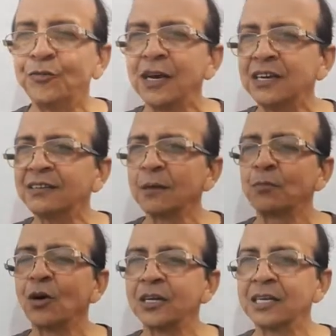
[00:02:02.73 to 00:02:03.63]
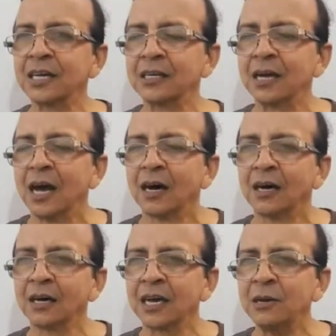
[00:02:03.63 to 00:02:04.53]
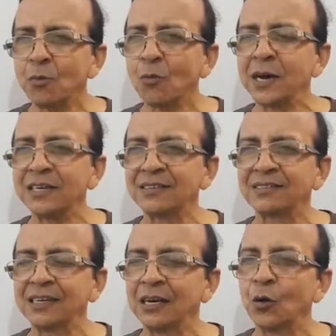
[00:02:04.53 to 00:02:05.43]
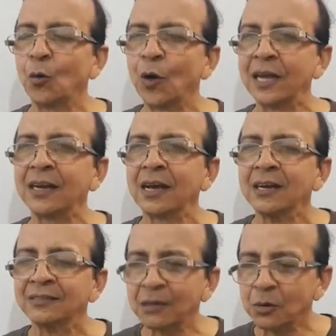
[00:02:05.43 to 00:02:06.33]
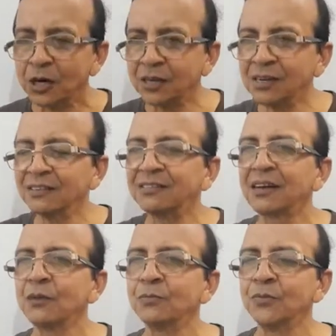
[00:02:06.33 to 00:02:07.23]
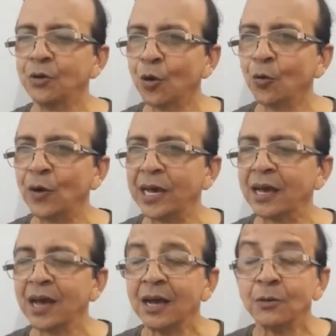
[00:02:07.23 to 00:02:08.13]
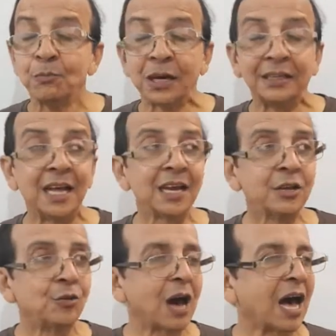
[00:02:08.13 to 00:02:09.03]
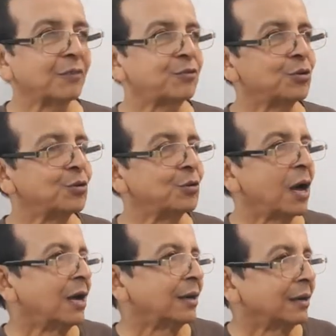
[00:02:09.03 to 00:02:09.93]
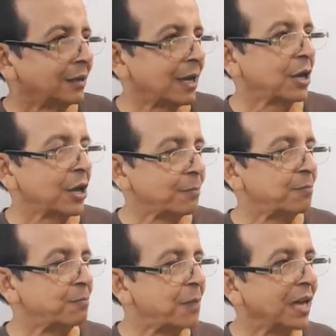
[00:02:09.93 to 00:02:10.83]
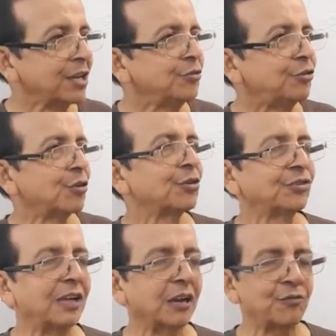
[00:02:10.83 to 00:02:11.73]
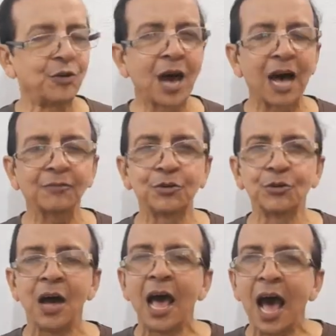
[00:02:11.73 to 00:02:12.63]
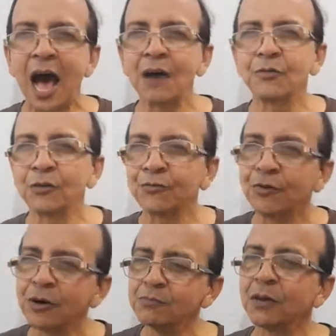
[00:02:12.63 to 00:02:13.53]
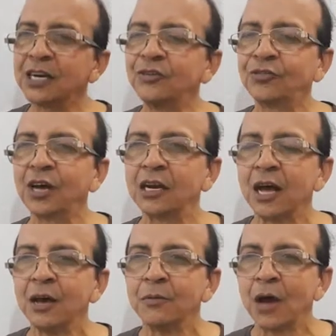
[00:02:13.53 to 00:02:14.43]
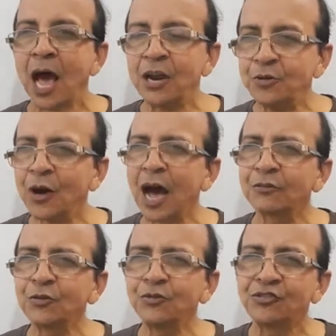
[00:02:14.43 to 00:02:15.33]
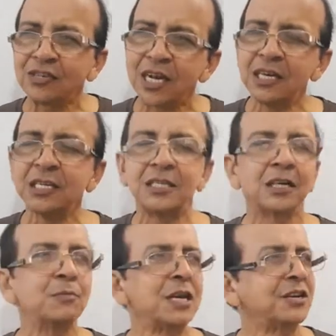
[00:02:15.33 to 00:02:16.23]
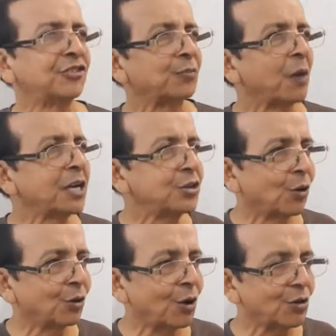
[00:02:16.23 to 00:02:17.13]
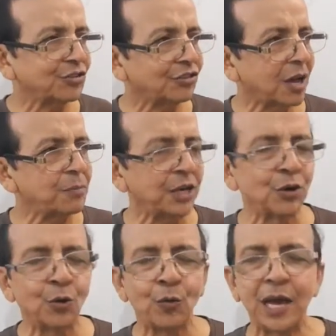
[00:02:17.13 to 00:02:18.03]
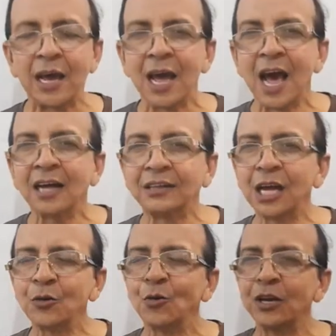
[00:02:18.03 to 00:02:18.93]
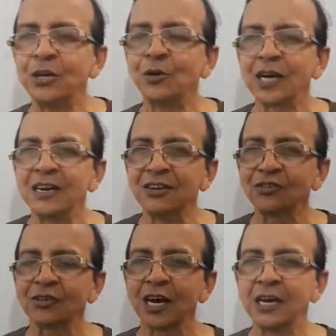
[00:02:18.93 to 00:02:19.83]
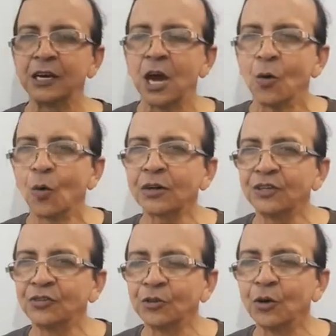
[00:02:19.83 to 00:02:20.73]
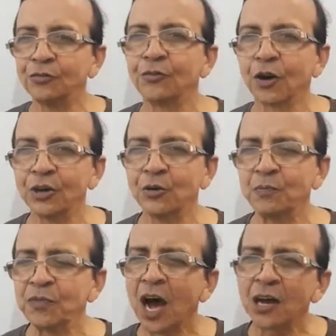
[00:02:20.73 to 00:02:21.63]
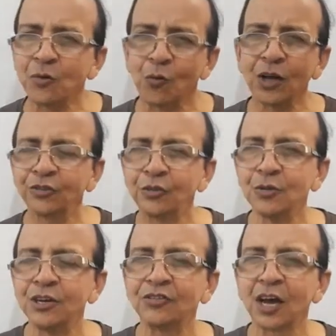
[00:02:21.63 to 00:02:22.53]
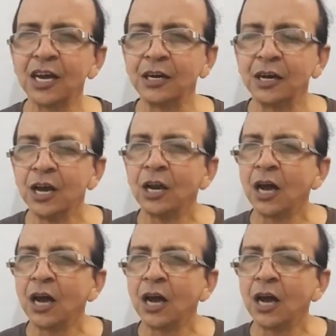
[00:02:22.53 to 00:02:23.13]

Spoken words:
feel disappointed in moments when some hurdles come your way. But then you have to balance yourself, you have to have a firm mindset, and you have to stay determined despite all odds coming your way. And then only you can decide what is good for you. And once you decide,